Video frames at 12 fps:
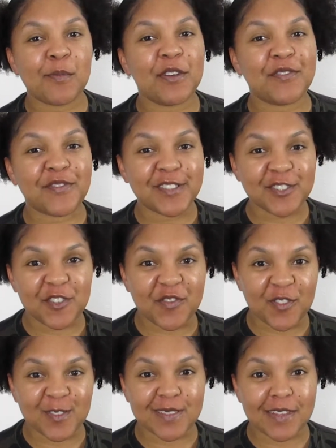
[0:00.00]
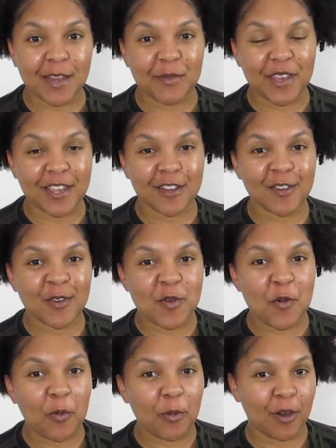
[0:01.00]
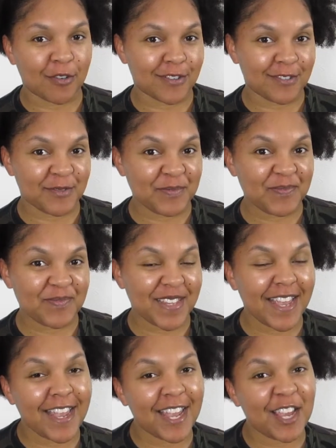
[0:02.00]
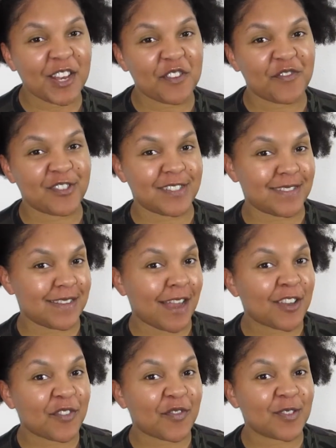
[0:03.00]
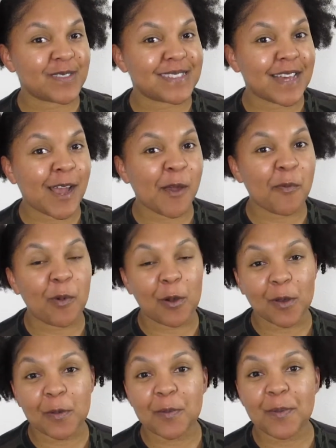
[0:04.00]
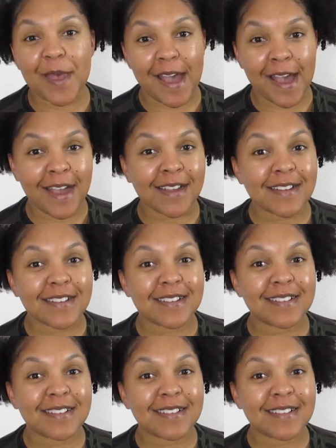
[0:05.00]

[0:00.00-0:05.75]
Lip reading: If it's your first time here, welcome, and if it's not your first time, welcome back.